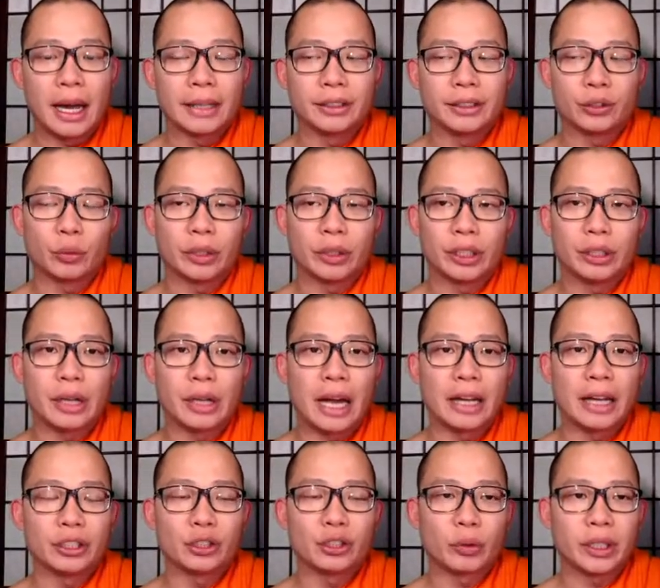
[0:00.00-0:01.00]
I
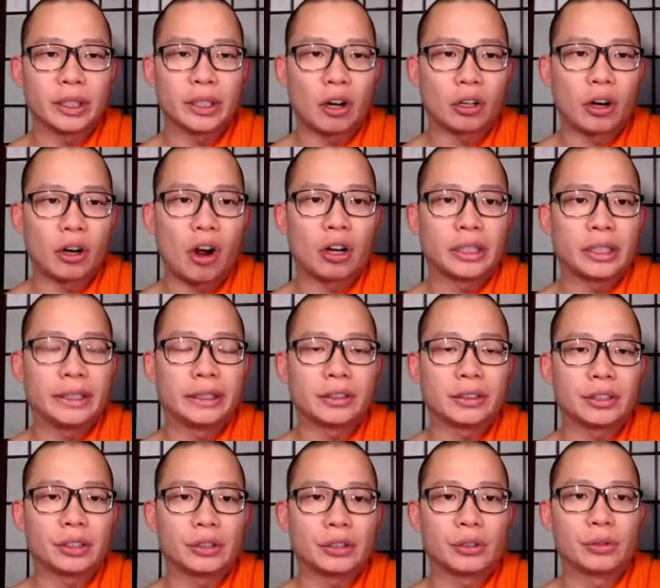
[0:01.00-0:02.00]
just wanted our
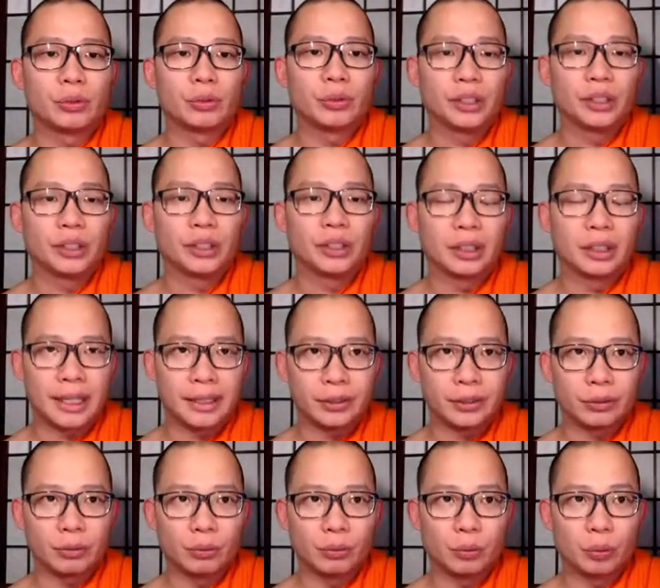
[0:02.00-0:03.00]
audience to realize
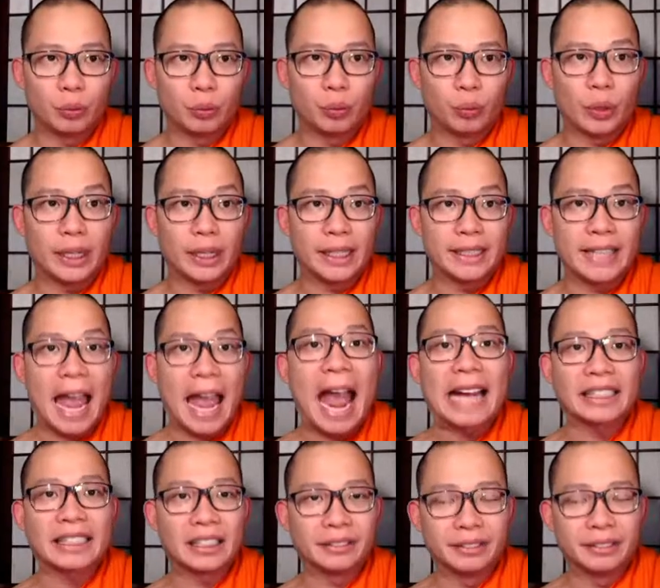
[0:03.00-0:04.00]
what is
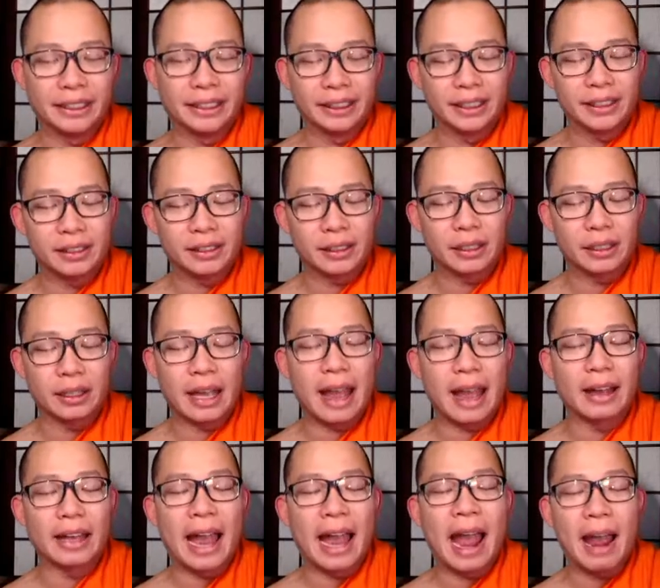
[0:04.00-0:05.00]
actively
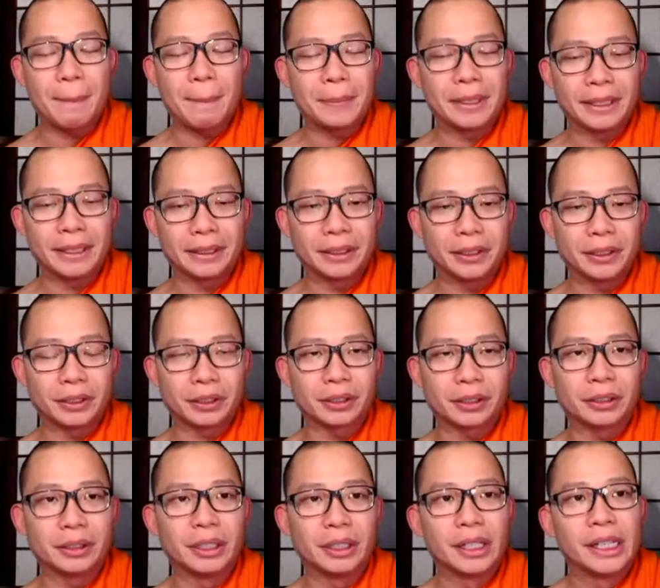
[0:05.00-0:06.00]
happening
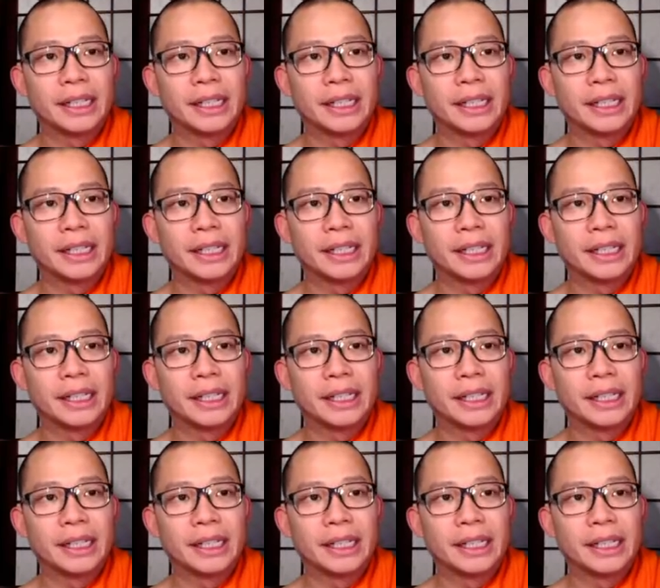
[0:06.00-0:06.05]
here.